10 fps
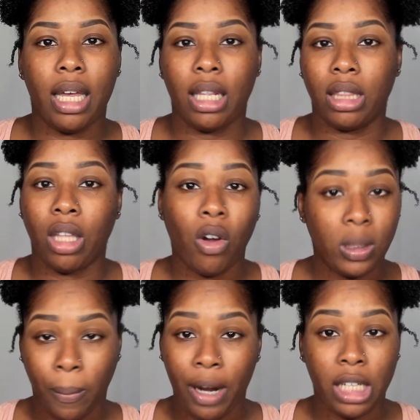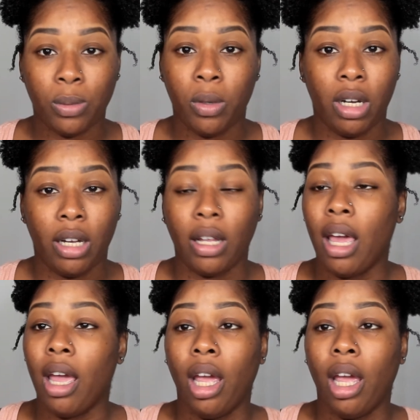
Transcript: and those braids would